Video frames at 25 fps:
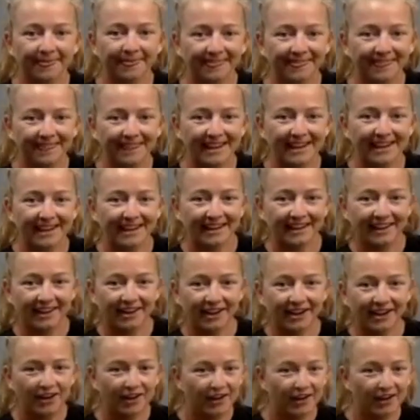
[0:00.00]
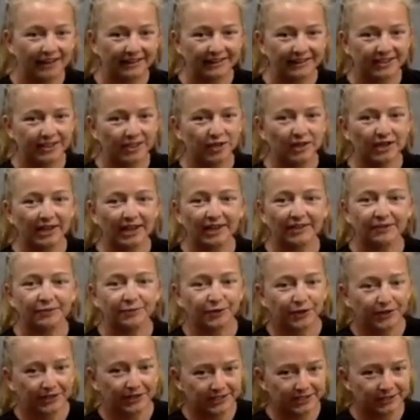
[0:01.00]
There you go. And so again, for
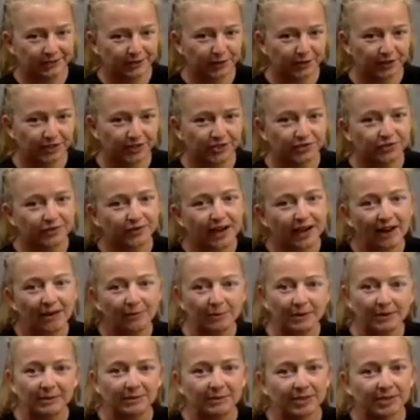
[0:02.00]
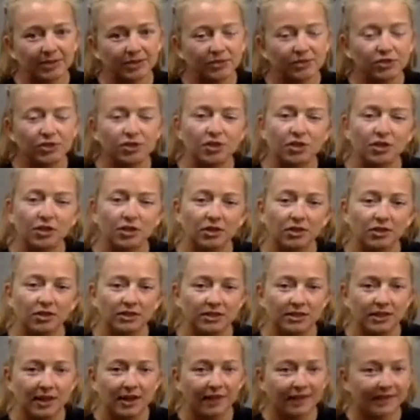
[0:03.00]
this first round, maybe your circle's
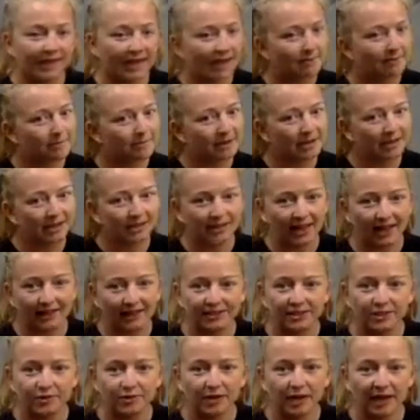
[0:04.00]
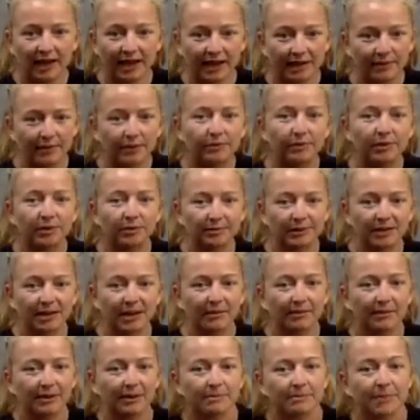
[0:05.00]
not that big. That's okay. We will be
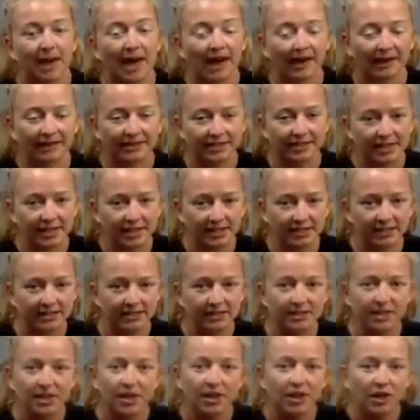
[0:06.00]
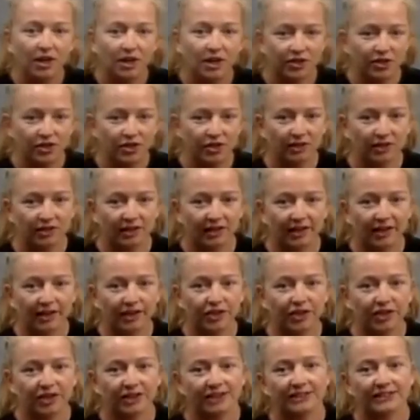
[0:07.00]
coming back to this. So you'll get a
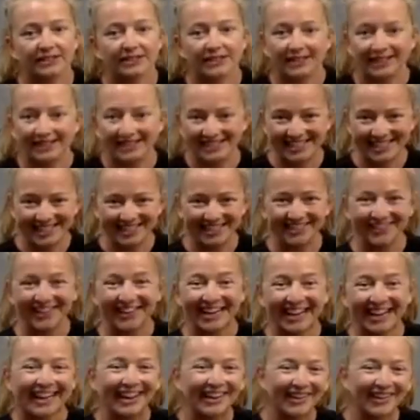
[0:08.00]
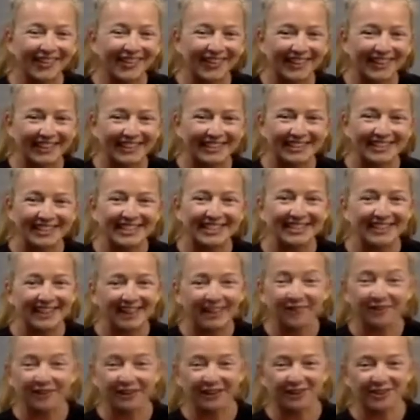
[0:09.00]
chance to continue to increase that
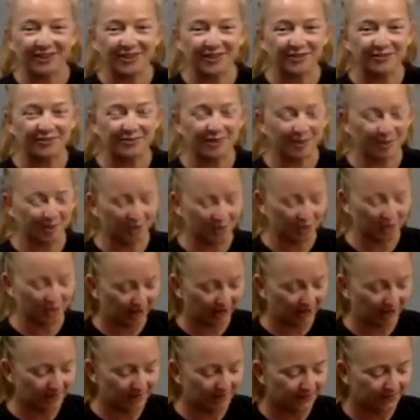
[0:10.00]
range of motion.